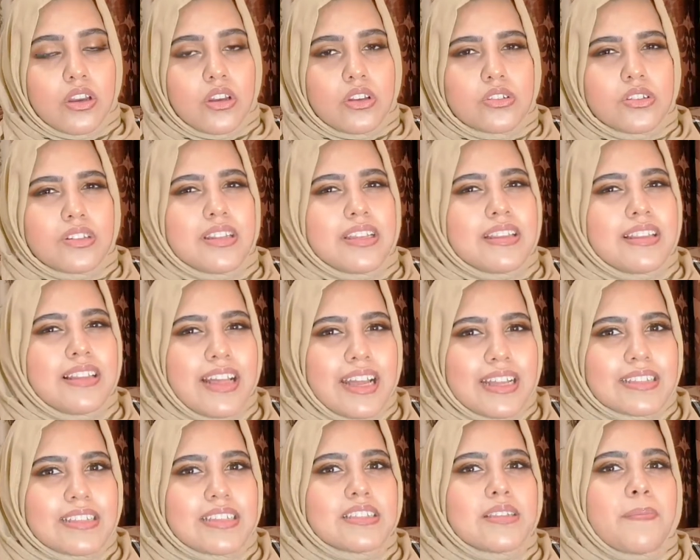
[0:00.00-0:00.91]
So
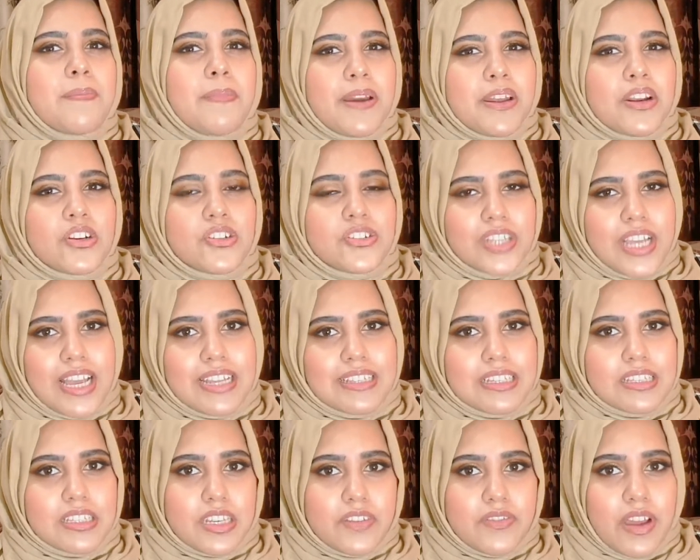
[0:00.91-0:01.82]
Netherlands has a better
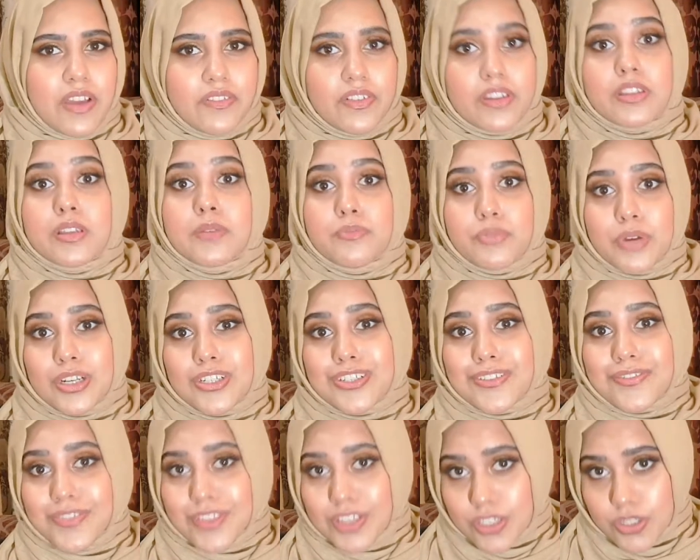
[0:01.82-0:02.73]
chance at surviving the brunt
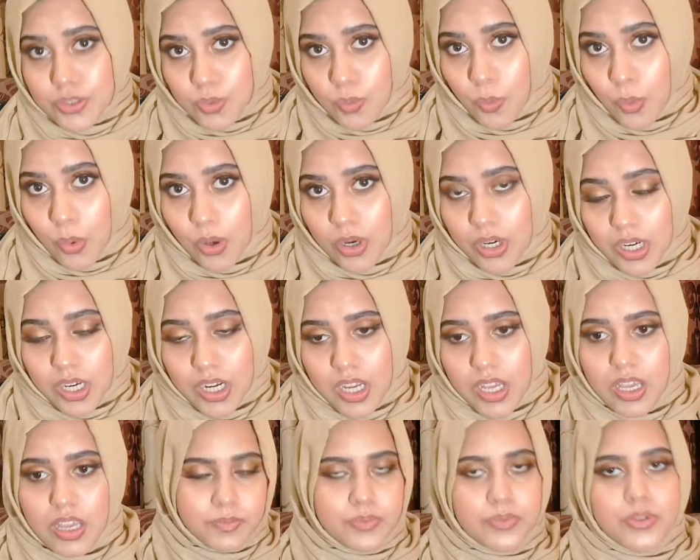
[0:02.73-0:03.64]
of this war.
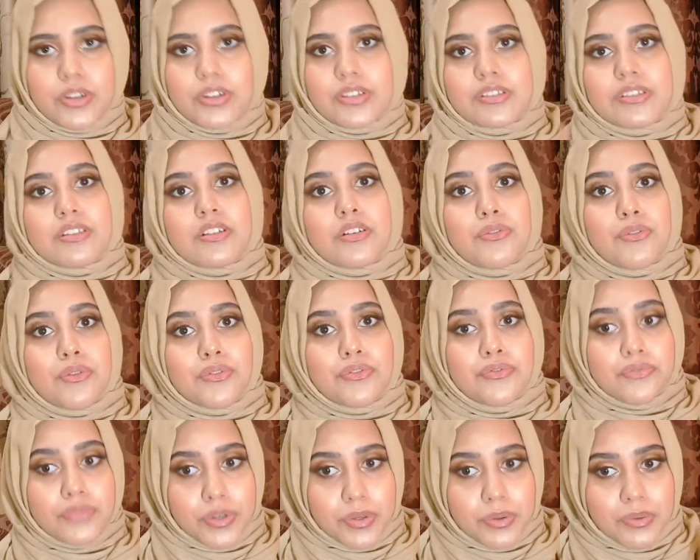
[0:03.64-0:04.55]
Producing their own
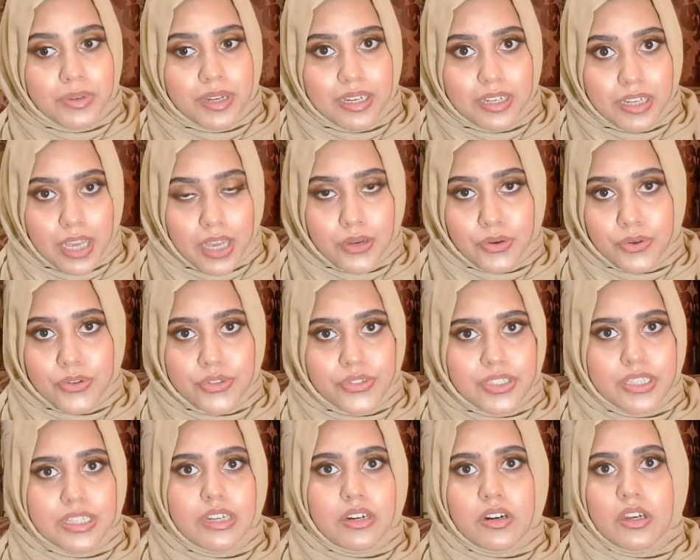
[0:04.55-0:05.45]
food and
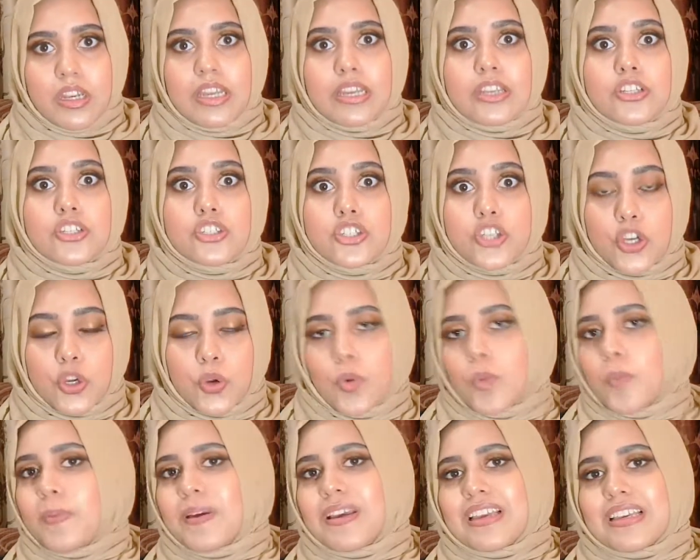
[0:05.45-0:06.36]
energy are like
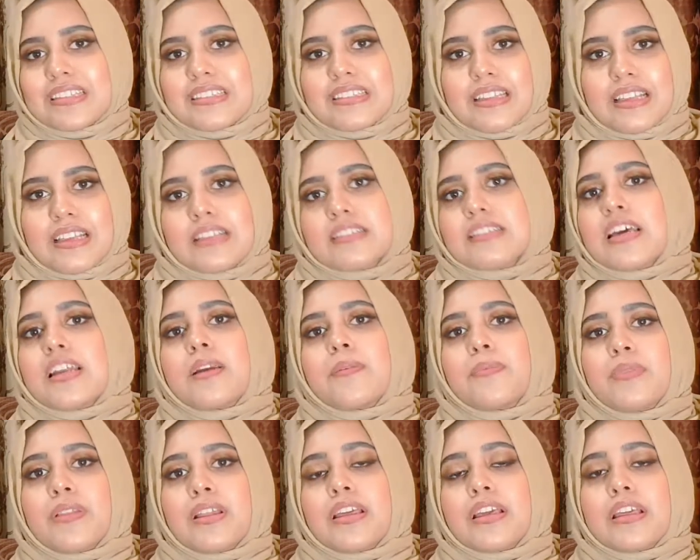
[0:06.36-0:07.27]
two biggest things that are
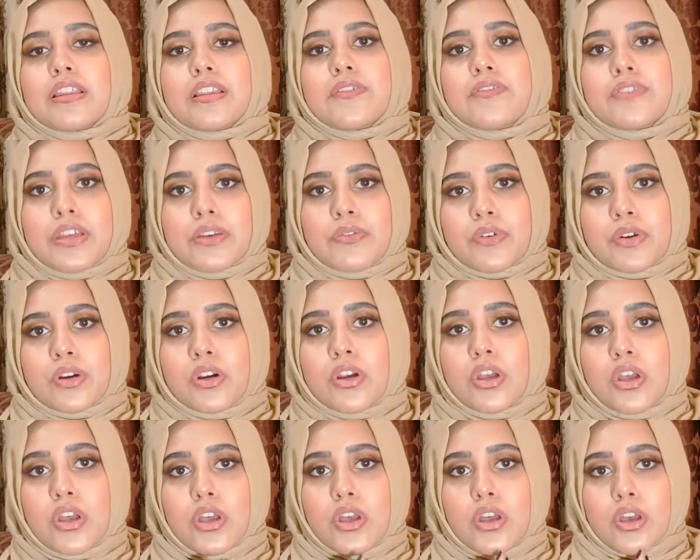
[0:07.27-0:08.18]
playing in the favor
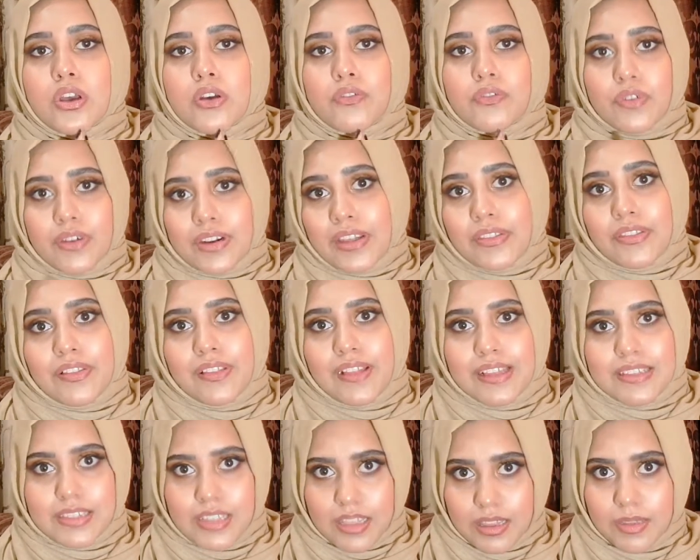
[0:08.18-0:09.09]
for
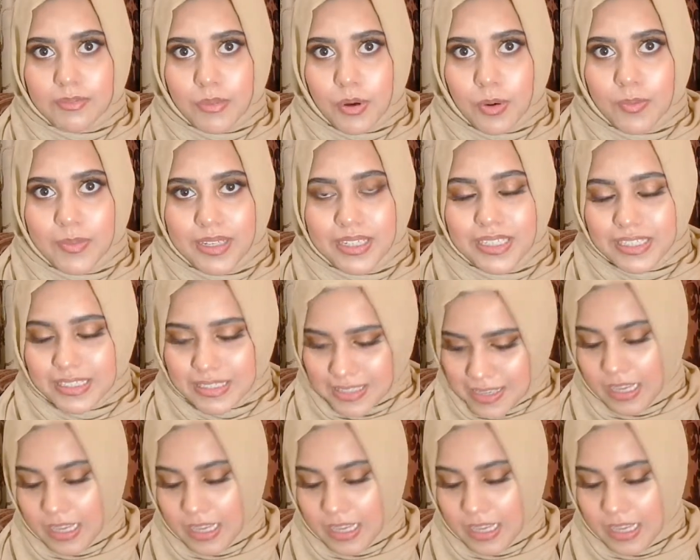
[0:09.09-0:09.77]
Netherlands at the moment.